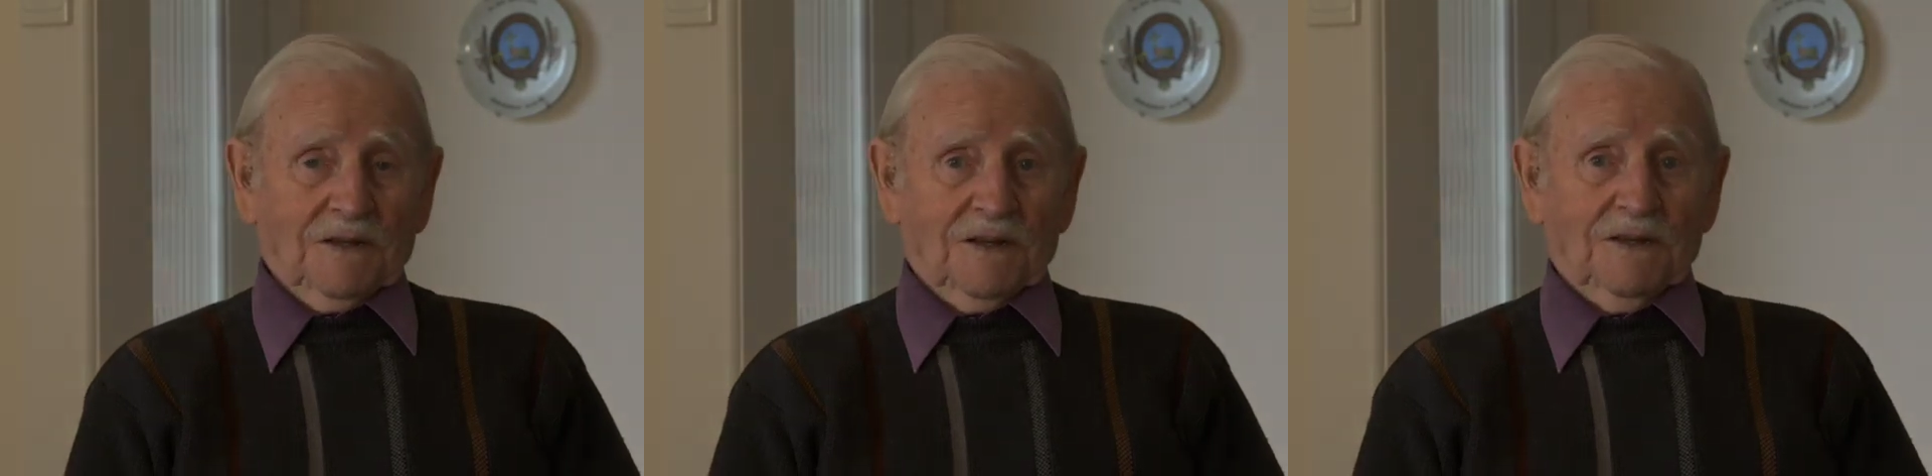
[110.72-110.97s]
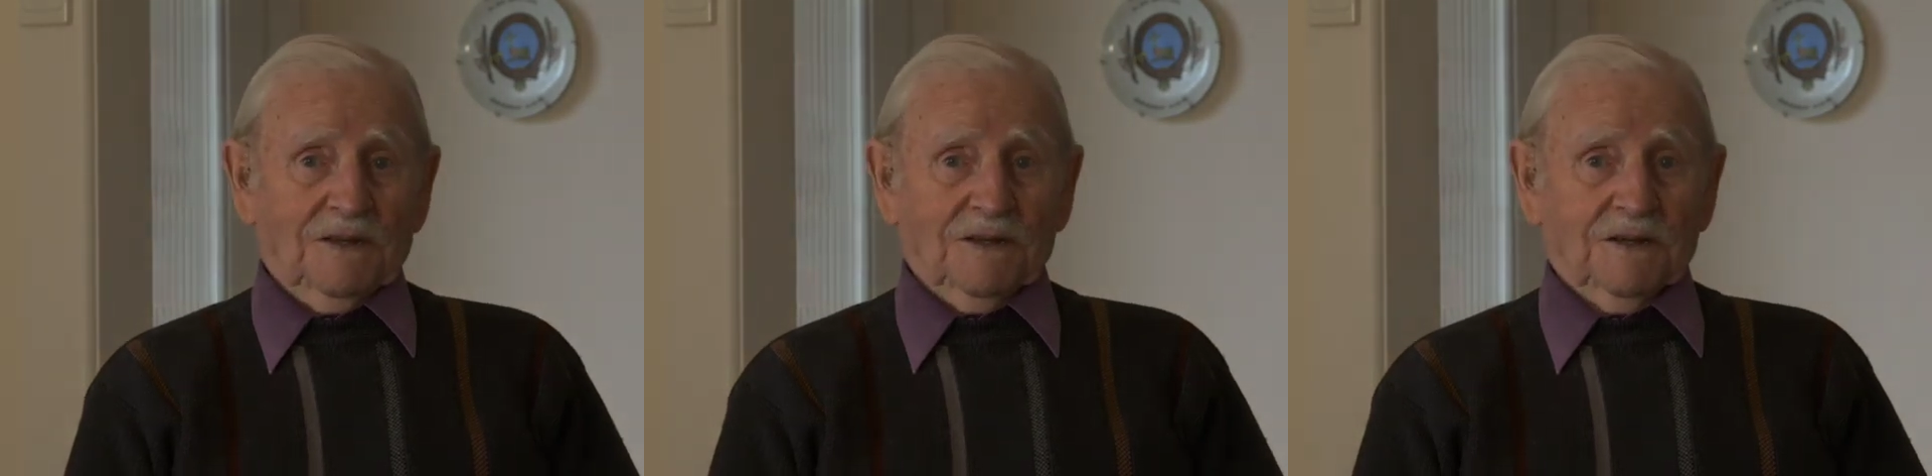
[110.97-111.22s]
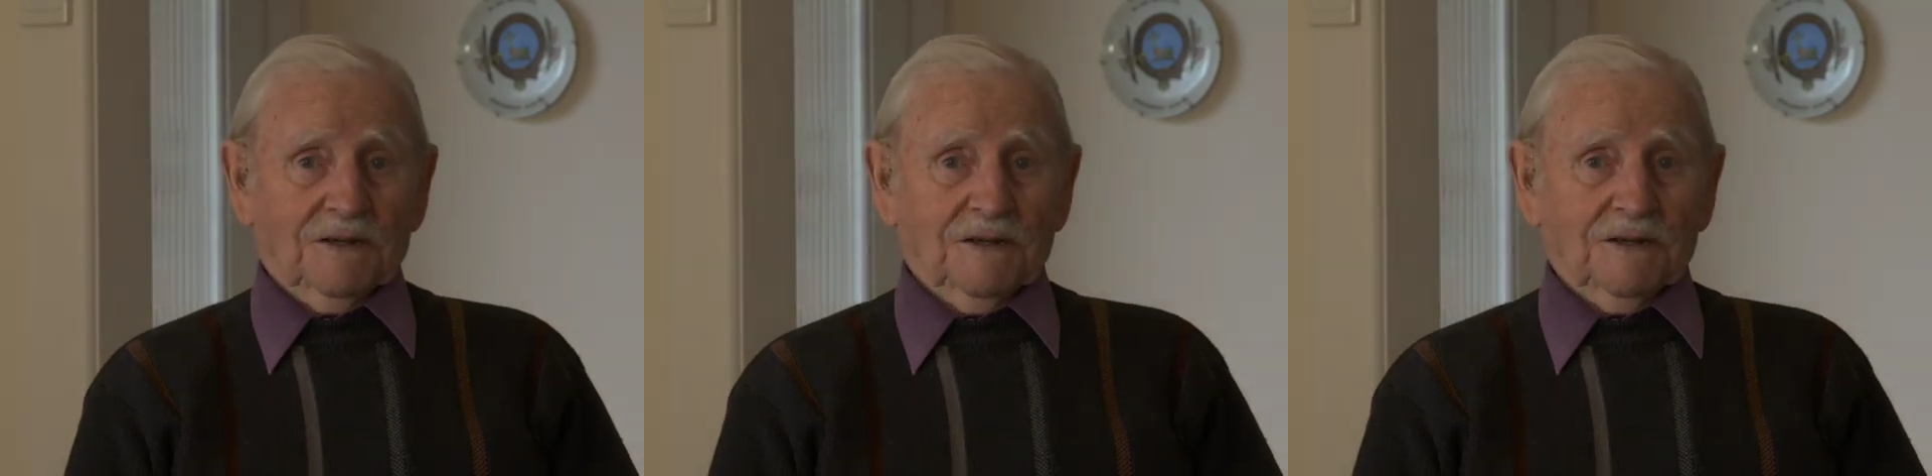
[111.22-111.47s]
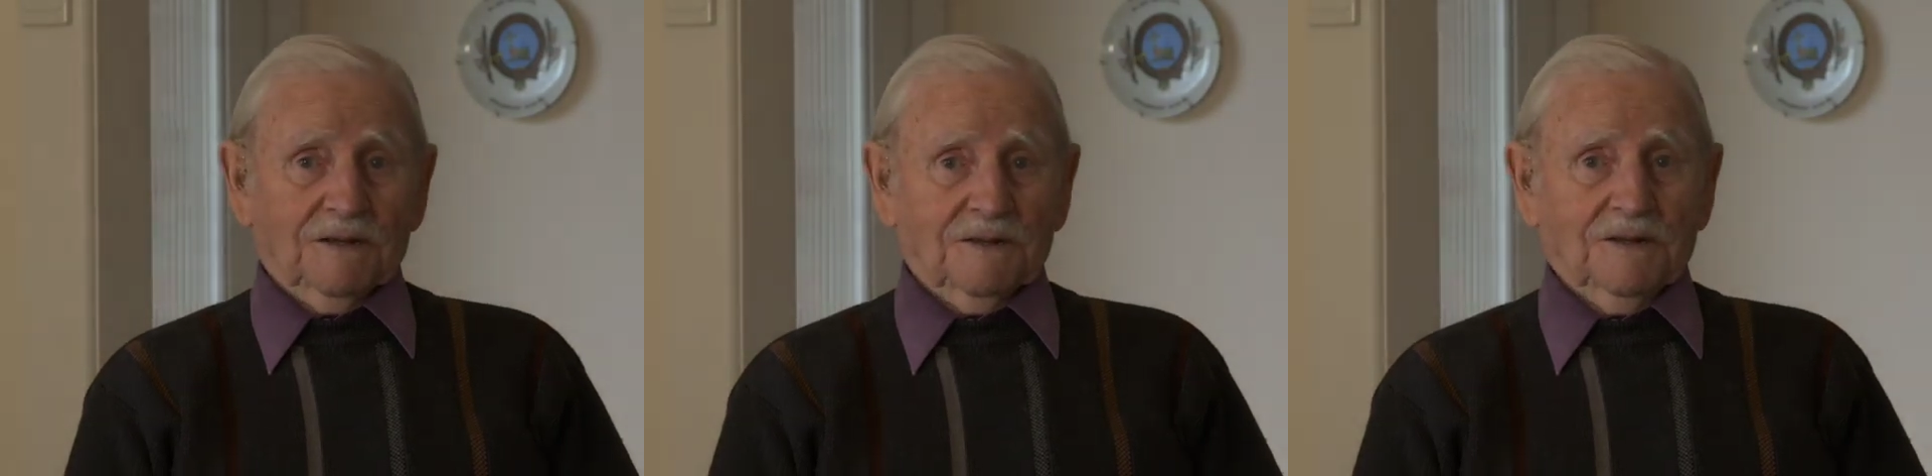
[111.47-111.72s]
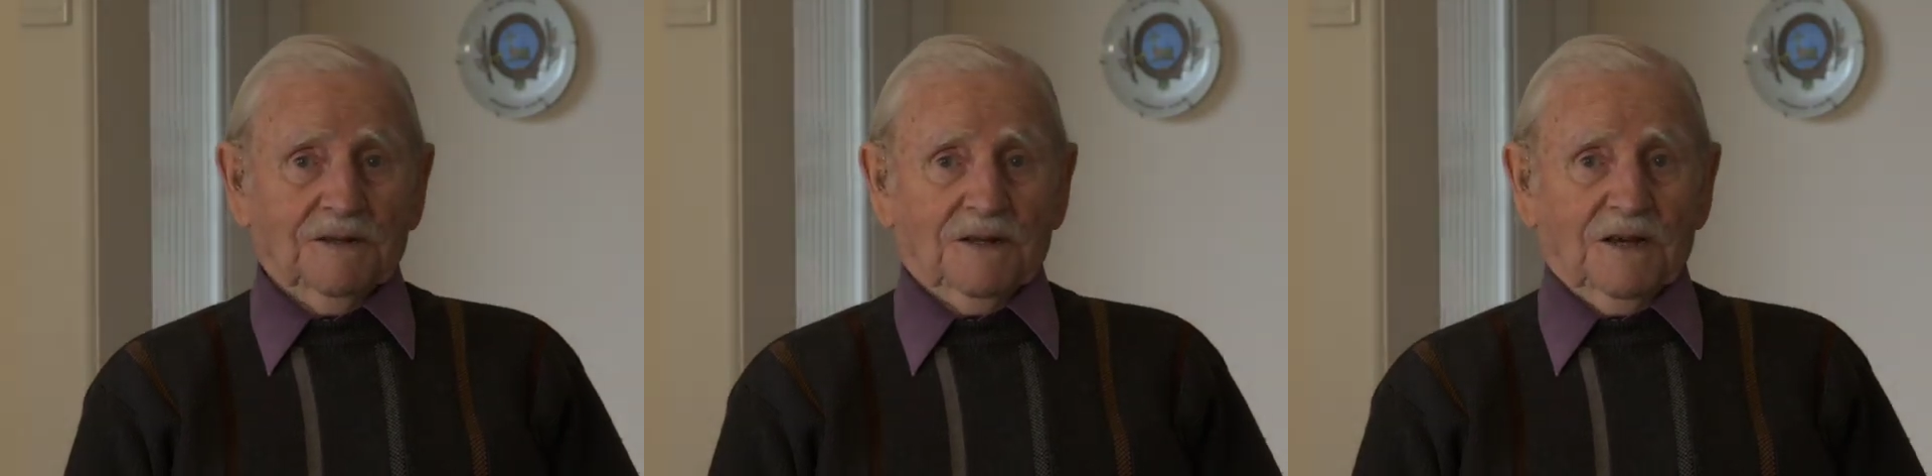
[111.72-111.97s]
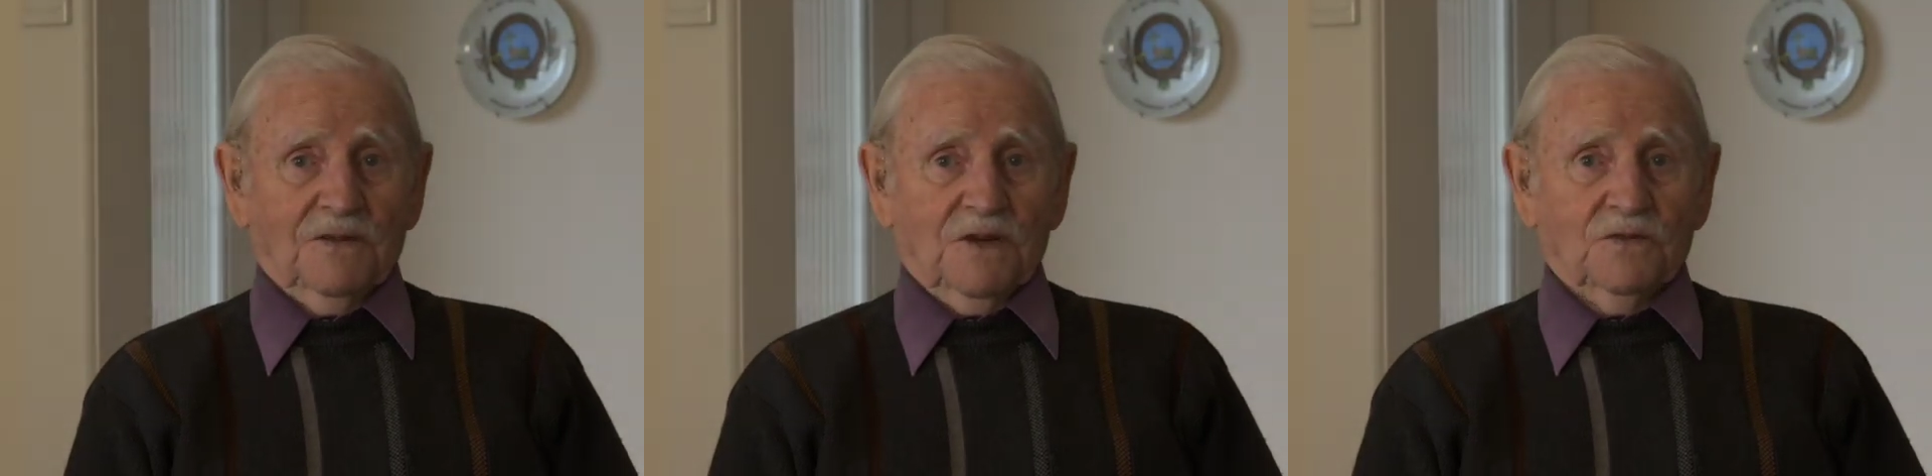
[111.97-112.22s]
he uh, he
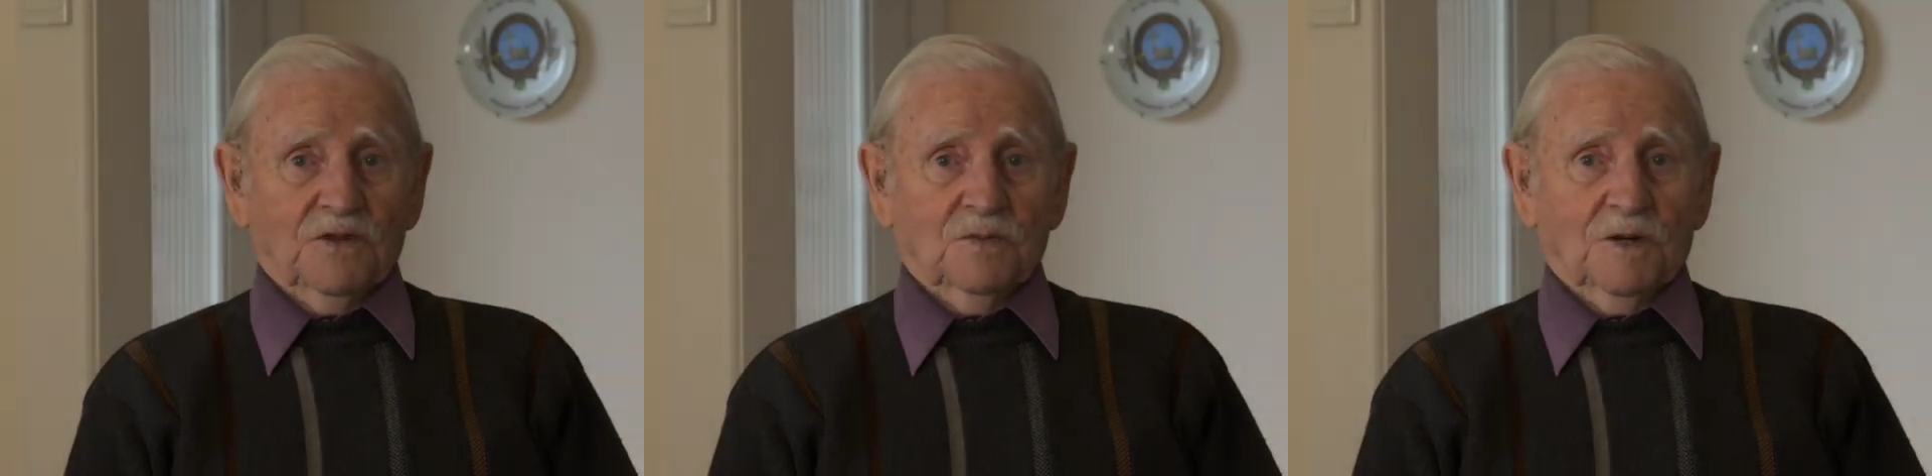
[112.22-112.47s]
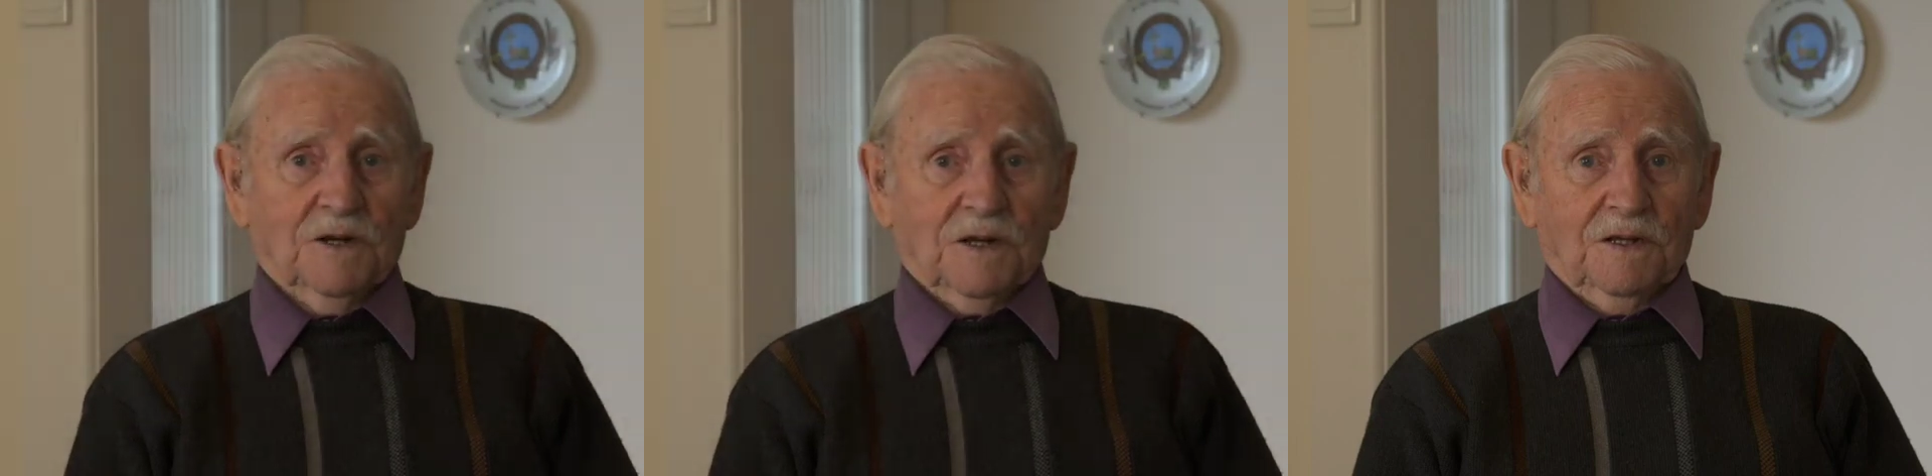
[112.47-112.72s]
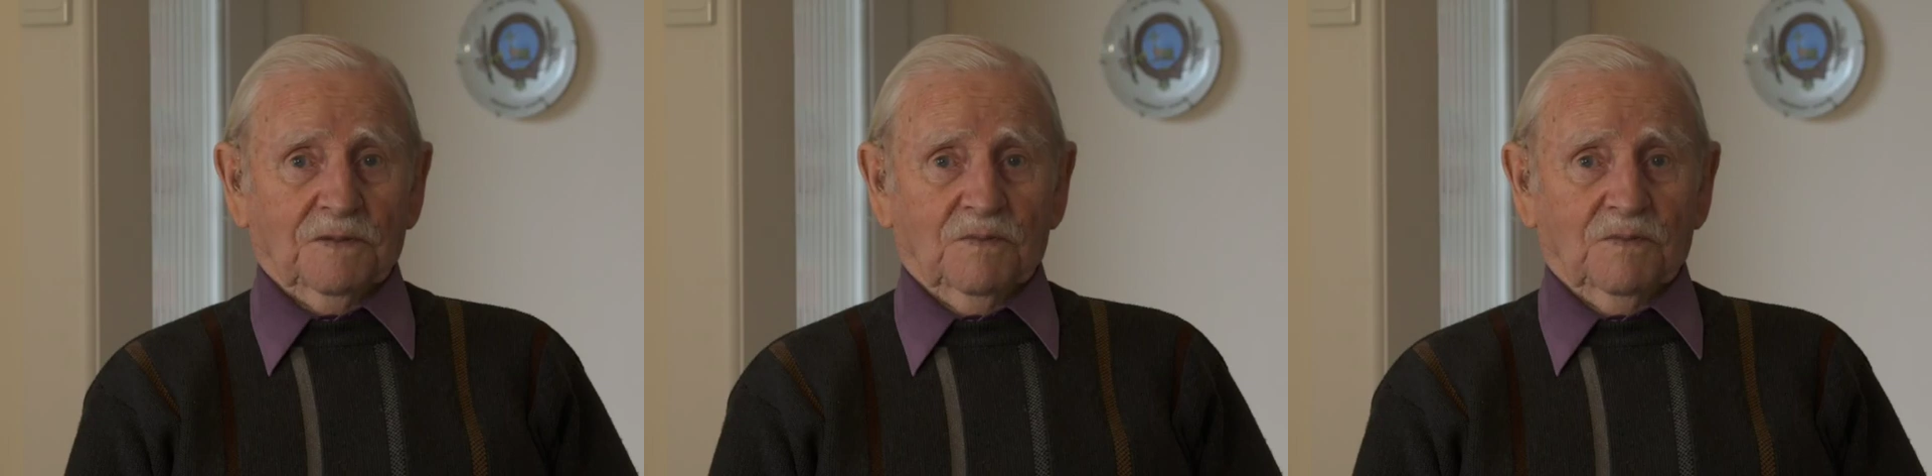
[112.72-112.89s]
gave everybody a